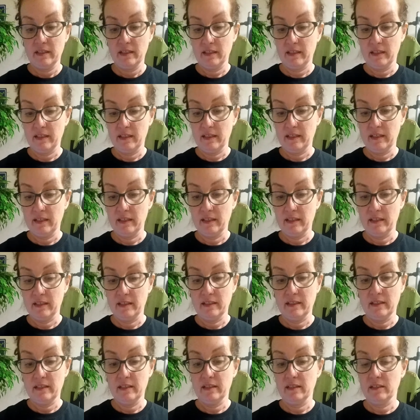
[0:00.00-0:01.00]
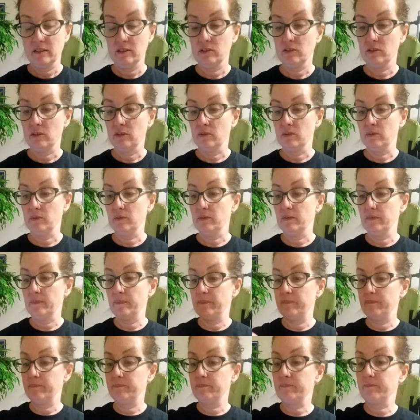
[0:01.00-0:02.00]
And so
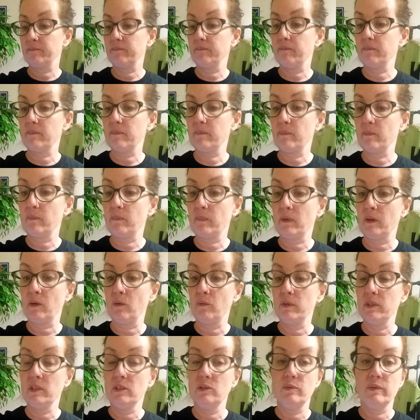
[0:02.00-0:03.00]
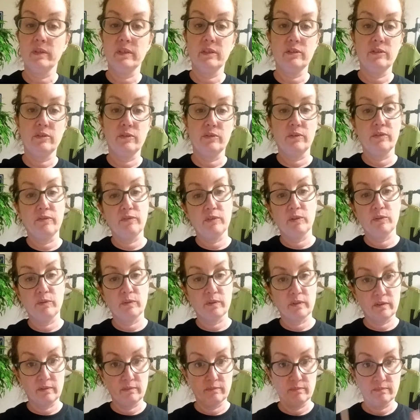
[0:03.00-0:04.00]
what you want to do if you
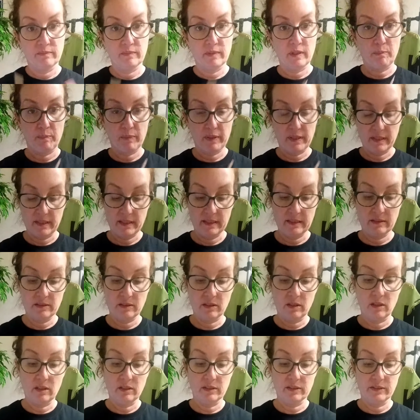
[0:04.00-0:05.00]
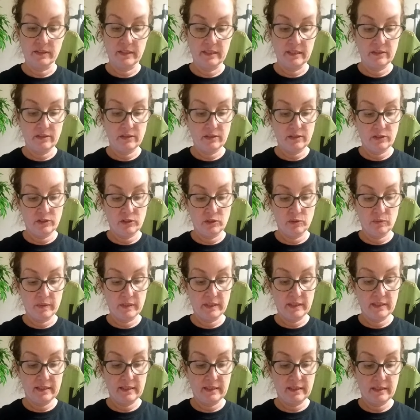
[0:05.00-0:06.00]
were applying to all your nails is you
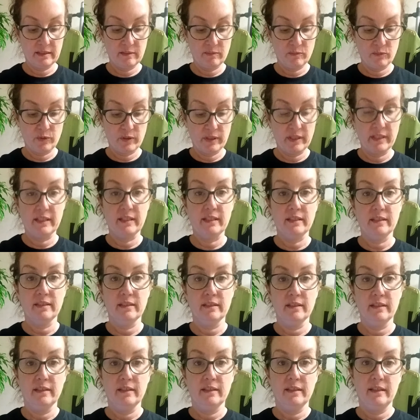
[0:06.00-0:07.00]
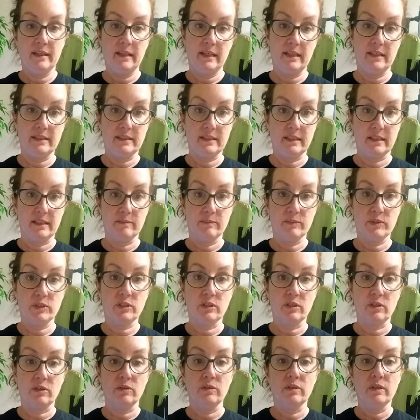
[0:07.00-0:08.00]
want to get them ready ahead of time.
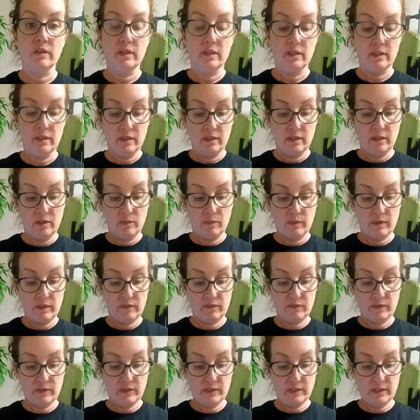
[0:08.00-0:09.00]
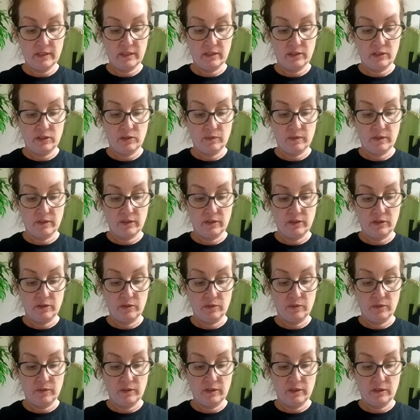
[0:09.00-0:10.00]
So one of the first things you want to
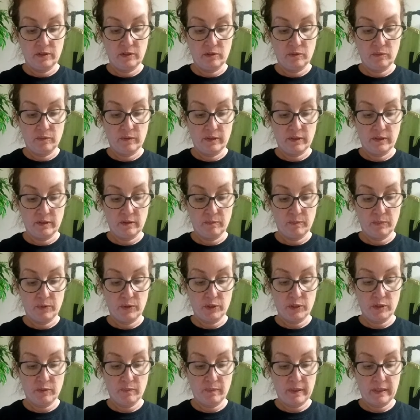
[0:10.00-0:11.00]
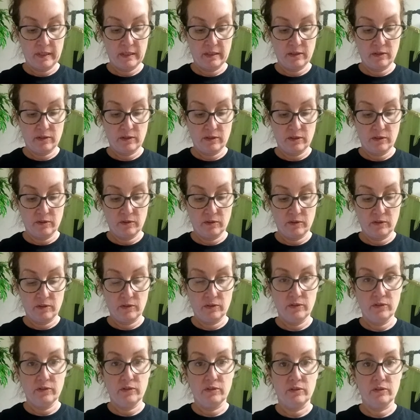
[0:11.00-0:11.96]
do is you want to push back your cuticles.